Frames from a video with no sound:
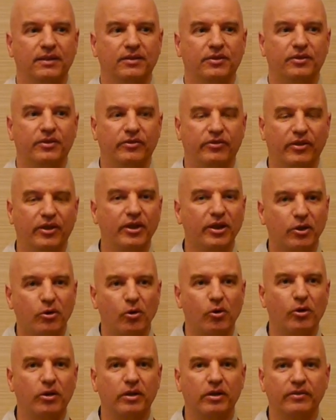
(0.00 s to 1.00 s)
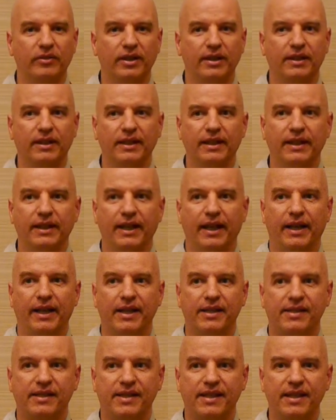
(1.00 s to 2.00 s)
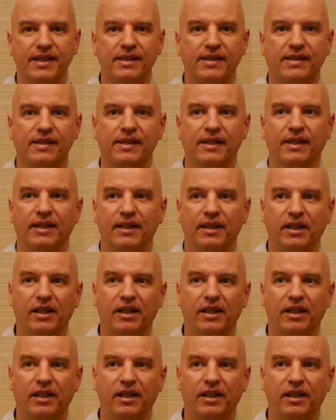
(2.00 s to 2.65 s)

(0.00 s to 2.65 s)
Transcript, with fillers: to the very core of it, and it's this